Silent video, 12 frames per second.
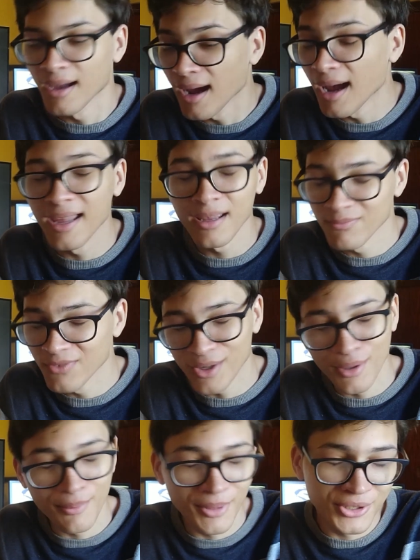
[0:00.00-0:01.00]
I am
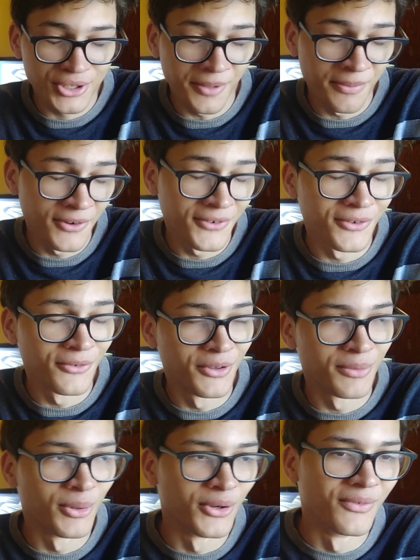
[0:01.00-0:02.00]
very much a person who
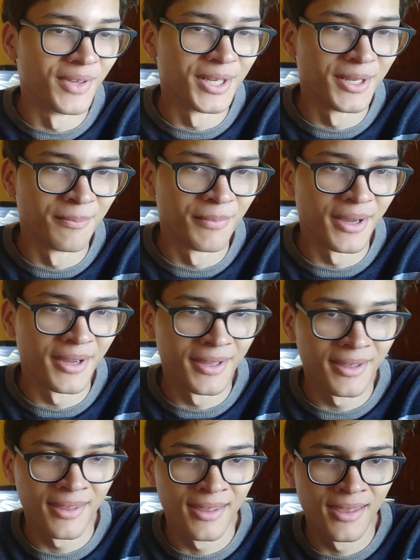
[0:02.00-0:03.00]
is motivated
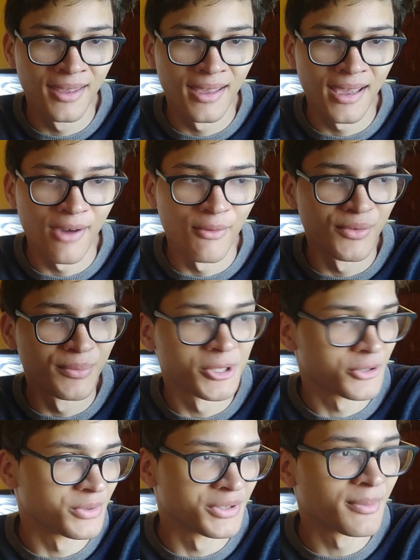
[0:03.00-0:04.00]
by however
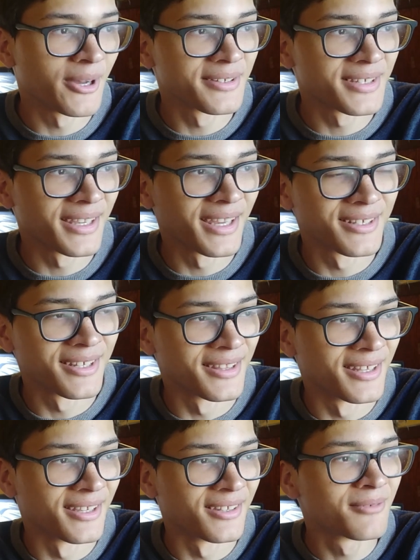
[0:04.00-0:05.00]
much response I get to
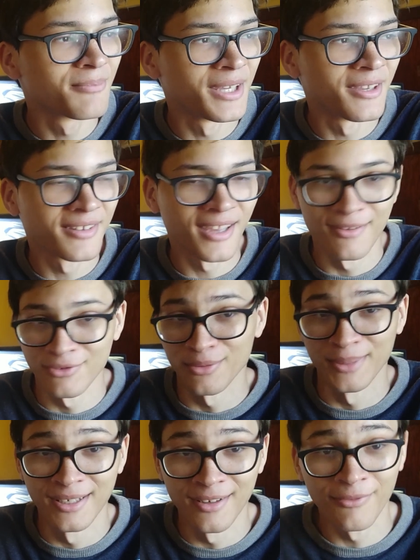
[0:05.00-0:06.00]
things because I have so
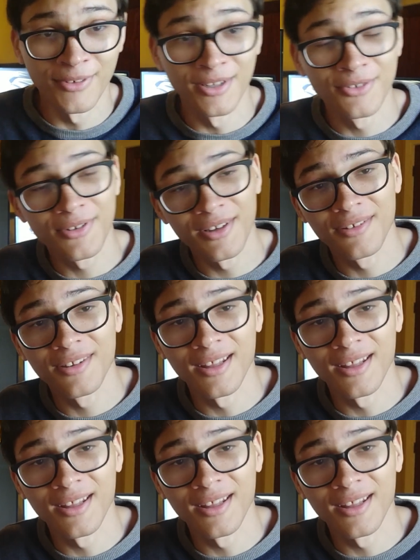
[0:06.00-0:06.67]
many different interests